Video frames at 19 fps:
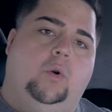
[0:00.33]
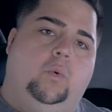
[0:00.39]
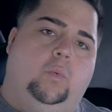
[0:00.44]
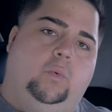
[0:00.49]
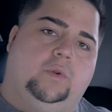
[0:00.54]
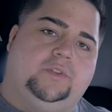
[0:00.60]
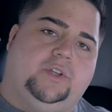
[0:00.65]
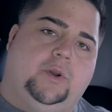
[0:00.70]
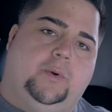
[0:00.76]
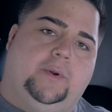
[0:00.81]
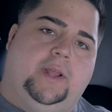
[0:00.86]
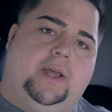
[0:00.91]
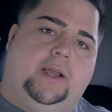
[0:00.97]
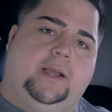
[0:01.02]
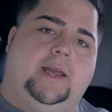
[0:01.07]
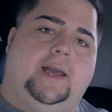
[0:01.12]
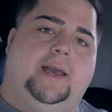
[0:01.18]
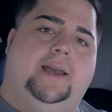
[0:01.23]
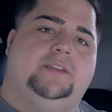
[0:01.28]
What's going
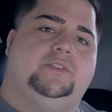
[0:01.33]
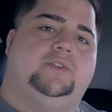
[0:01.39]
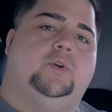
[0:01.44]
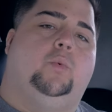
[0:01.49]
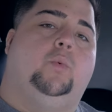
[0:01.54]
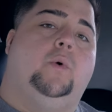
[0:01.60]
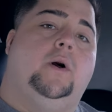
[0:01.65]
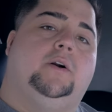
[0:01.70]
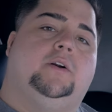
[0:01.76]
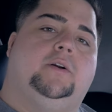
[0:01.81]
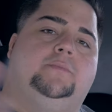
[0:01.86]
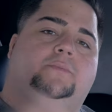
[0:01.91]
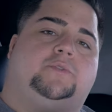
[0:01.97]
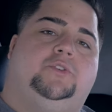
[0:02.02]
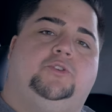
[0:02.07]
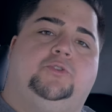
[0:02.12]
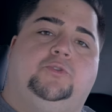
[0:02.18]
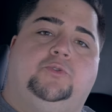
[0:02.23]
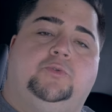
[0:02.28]
on, guys? Welcome
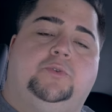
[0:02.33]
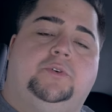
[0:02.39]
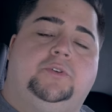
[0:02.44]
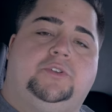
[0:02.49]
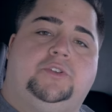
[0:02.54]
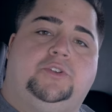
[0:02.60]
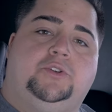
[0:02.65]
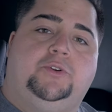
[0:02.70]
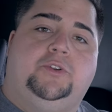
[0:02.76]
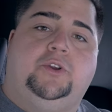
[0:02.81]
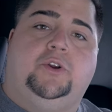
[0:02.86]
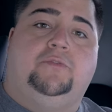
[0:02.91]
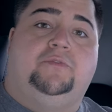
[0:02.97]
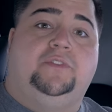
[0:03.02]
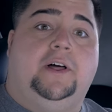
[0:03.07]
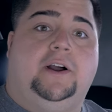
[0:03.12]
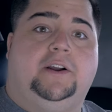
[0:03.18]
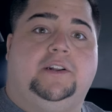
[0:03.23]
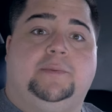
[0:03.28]
to studio
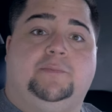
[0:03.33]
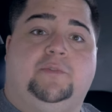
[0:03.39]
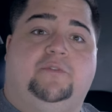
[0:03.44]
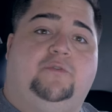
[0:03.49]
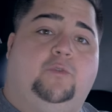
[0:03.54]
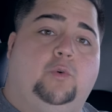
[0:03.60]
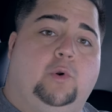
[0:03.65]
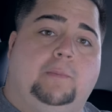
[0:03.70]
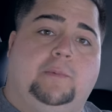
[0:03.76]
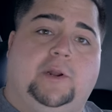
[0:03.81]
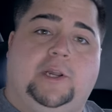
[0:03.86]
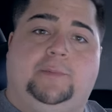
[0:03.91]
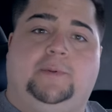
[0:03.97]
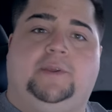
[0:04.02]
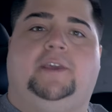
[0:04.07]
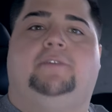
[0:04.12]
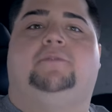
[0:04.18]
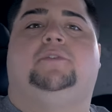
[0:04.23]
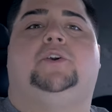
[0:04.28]
vlog number 4. I'm going to
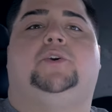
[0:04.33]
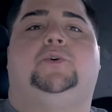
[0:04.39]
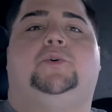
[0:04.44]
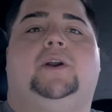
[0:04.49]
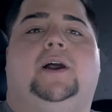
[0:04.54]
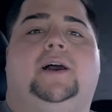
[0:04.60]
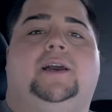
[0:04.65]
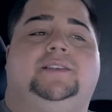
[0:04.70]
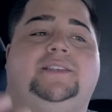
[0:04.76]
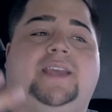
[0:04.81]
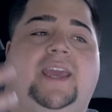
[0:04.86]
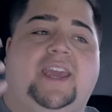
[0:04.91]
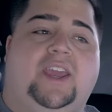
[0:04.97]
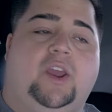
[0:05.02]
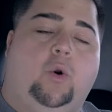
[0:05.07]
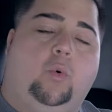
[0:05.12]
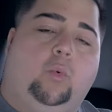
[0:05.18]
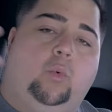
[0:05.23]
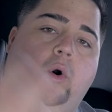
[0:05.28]
be giving you guys
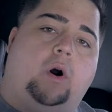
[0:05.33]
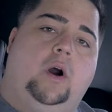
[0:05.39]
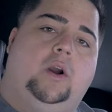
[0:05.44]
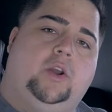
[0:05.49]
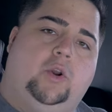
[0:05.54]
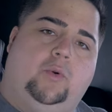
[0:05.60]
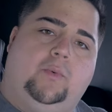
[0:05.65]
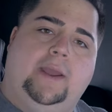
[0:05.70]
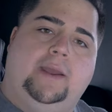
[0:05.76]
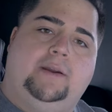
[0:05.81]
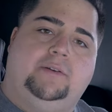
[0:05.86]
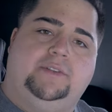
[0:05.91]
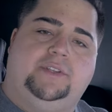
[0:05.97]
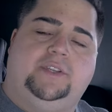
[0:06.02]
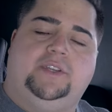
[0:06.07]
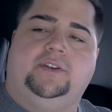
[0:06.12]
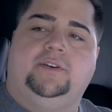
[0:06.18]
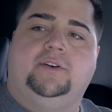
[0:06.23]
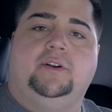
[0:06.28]
a walk around
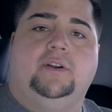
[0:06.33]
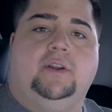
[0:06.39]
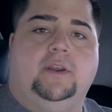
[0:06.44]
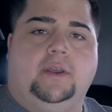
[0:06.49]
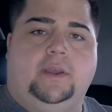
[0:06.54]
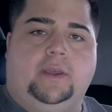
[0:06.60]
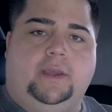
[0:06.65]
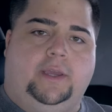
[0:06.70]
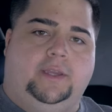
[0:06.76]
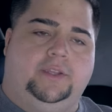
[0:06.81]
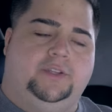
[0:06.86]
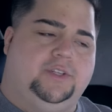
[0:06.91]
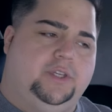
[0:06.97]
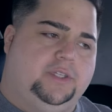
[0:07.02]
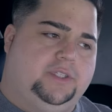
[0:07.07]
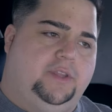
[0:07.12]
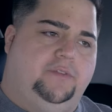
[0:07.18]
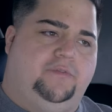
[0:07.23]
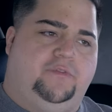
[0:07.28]
here in
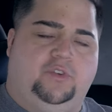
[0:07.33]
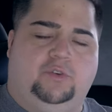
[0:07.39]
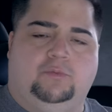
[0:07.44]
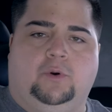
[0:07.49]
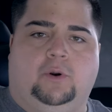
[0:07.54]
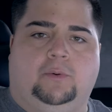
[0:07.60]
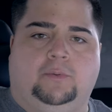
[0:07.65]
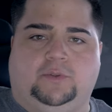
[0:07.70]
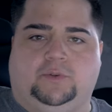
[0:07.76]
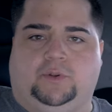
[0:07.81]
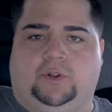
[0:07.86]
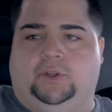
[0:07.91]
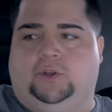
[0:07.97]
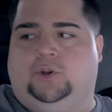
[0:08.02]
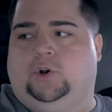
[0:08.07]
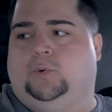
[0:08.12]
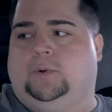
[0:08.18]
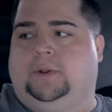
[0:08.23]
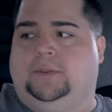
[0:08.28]
just a few moments. We're going
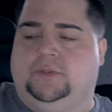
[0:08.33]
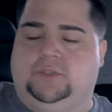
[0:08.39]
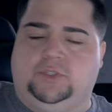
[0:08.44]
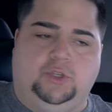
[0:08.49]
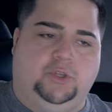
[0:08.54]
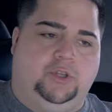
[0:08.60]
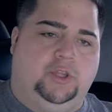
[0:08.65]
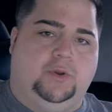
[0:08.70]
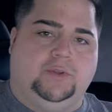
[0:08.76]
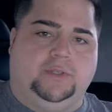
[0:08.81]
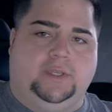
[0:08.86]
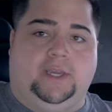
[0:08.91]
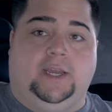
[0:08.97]
to go around the studios.